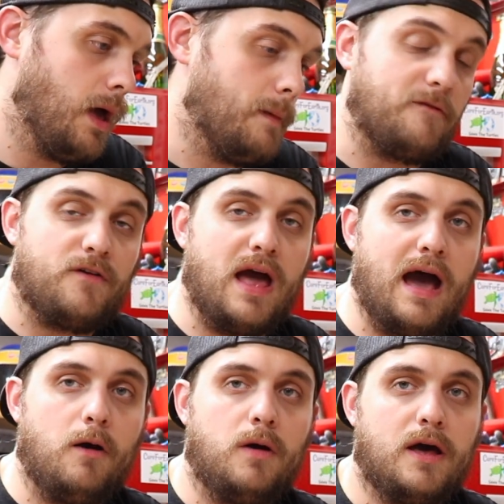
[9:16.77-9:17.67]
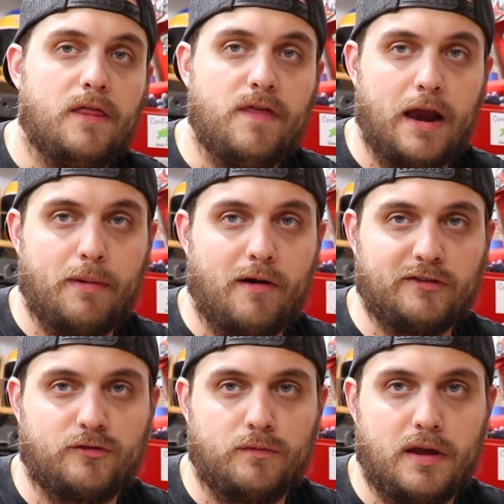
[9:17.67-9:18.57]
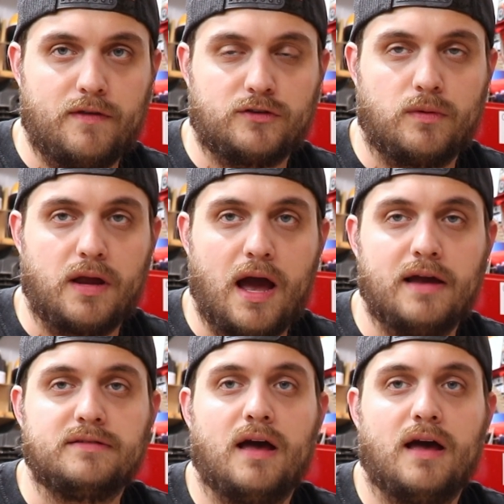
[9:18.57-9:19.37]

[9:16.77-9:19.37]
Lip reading: But for now, that about does it for me on this one, guys.